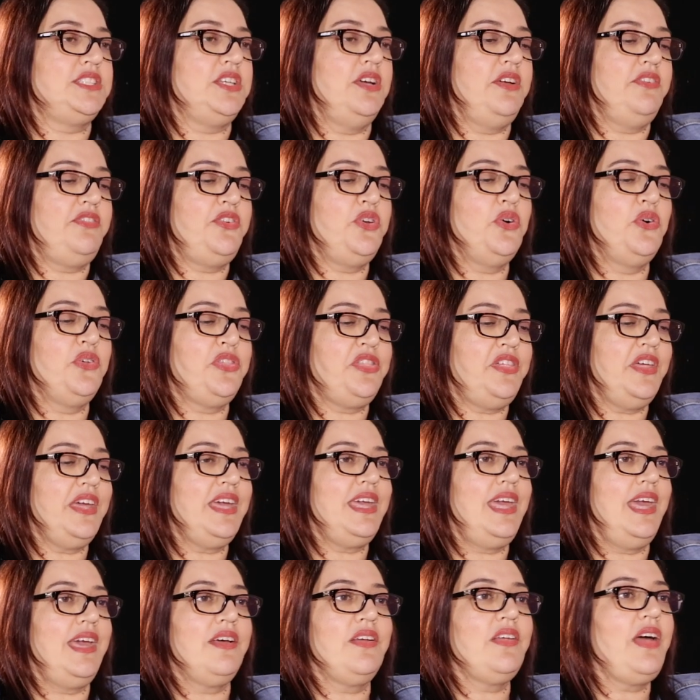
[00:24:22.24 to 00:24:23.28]
So if you're
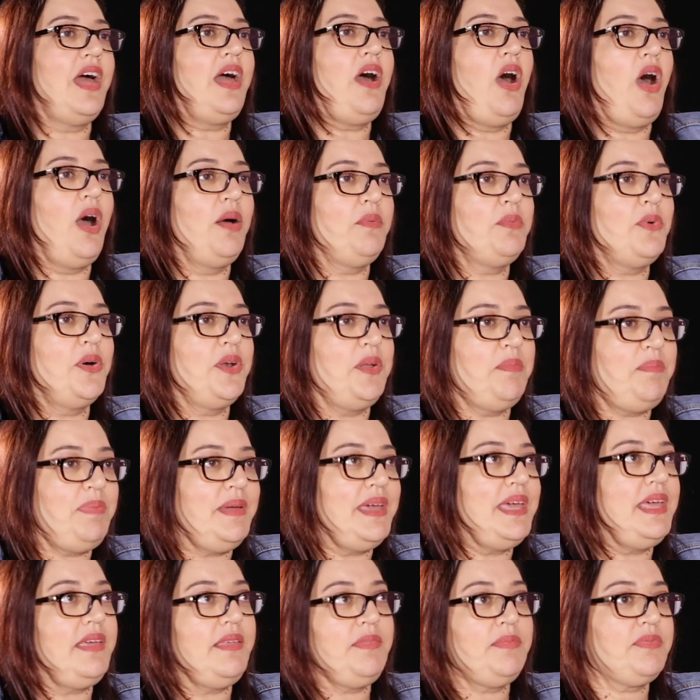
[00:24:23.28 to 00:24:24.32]
thinking that I want to
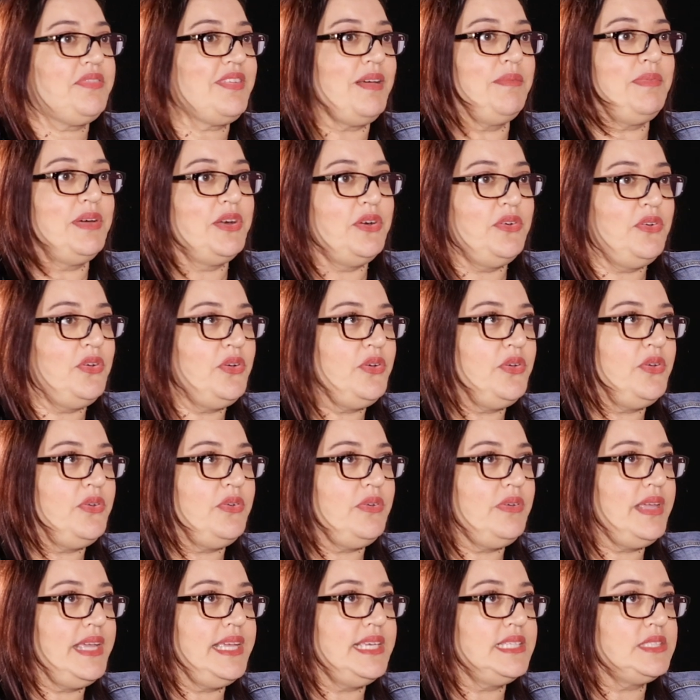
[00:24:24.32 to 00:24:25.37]
be someone who
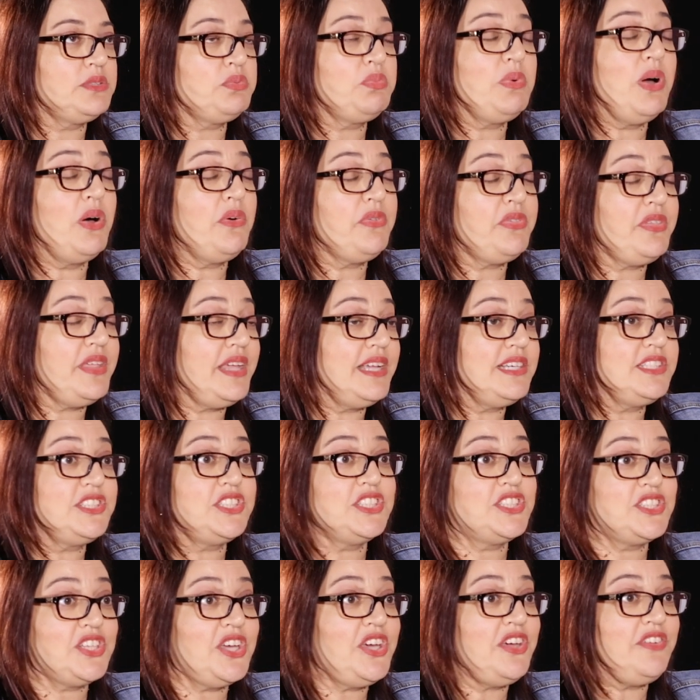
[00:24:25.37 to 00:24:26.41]
is wealthy and
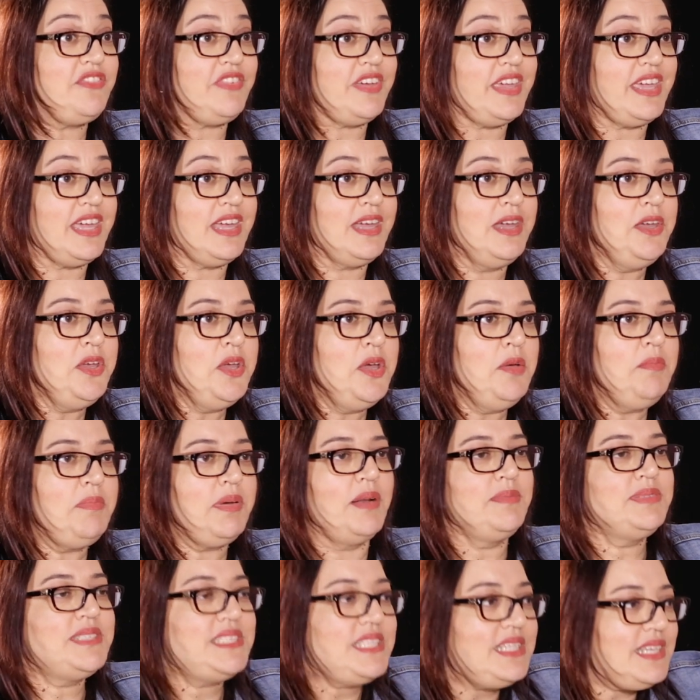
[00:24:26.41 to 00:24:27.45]
deserving, but
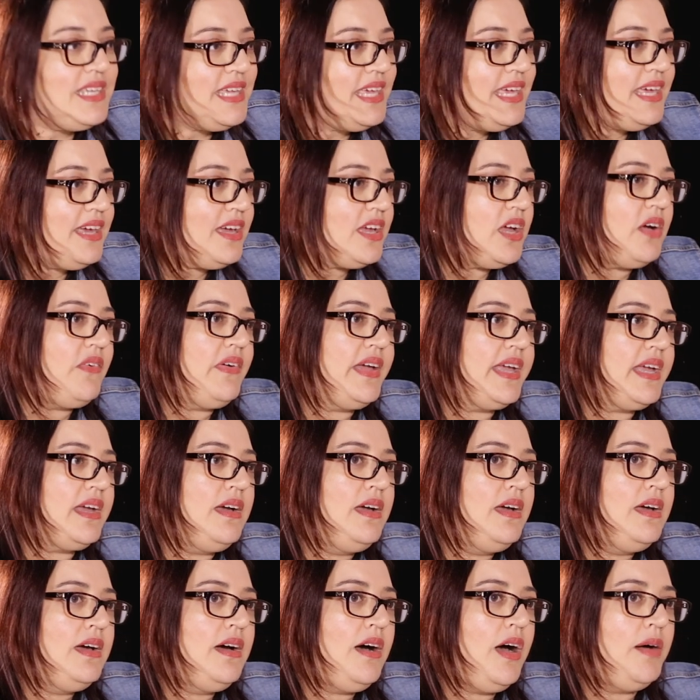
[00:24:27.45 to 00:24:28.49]
I'm sitting here going,
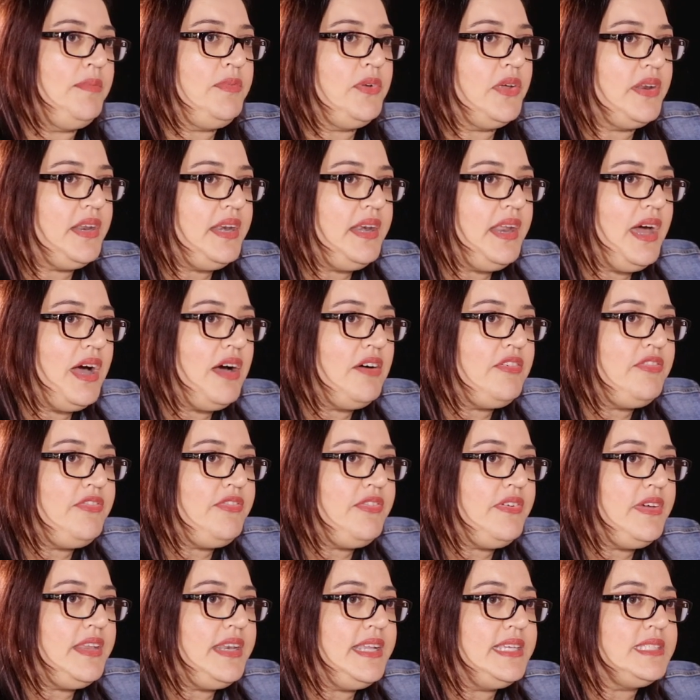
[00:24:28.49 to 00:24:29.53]
I'm not enough,
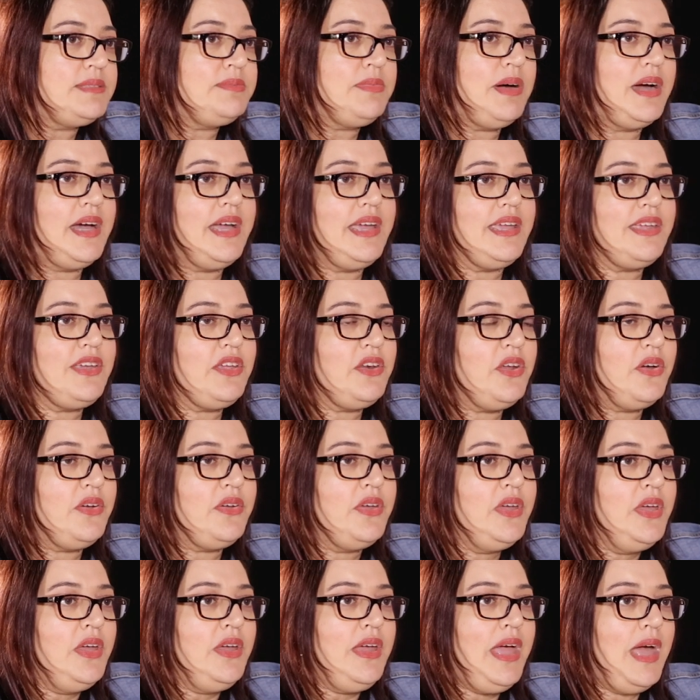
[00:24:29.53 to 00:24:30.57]
yeah. and is my, you know,
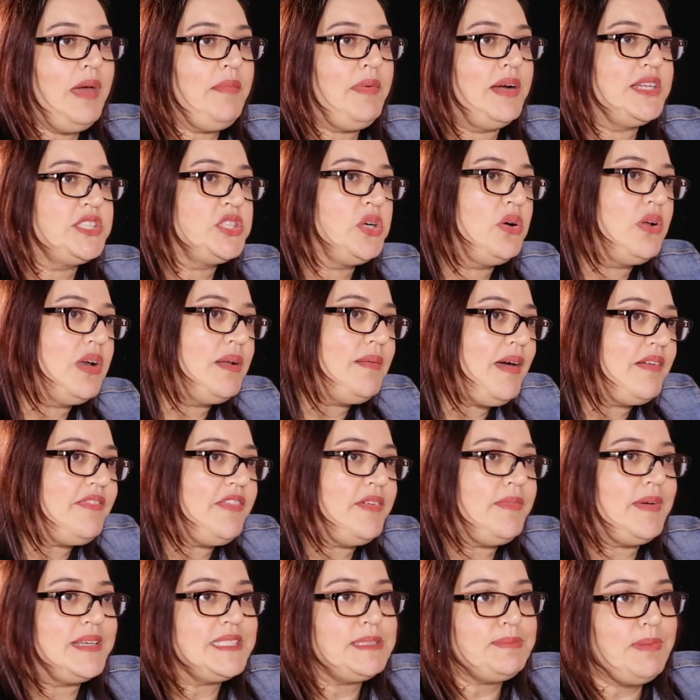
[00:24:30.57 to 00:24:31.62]
am yeah. I tall enough,
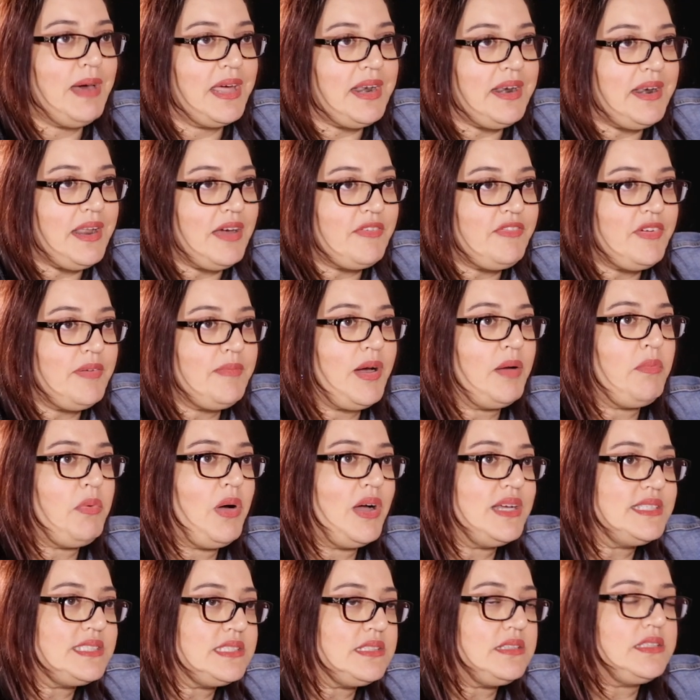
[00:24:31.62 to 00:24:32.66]
am I smart enough, am I
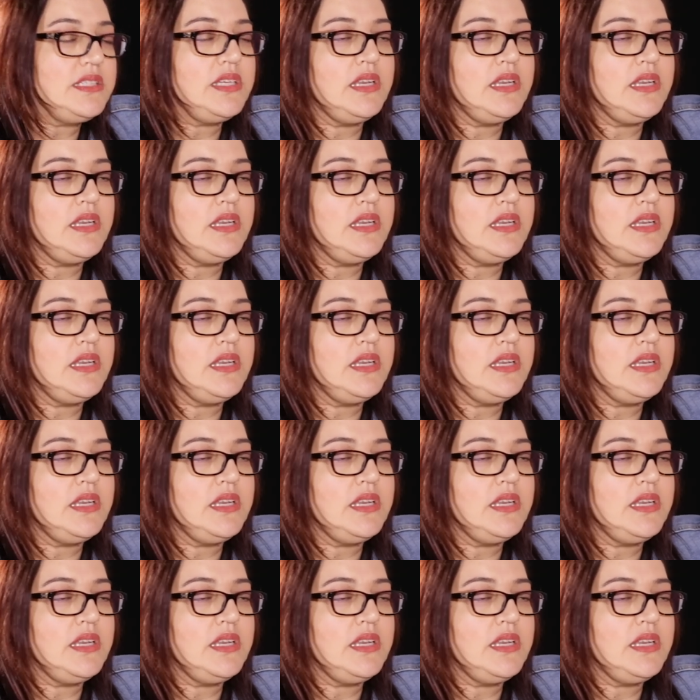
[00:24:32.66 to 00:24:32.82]
wise,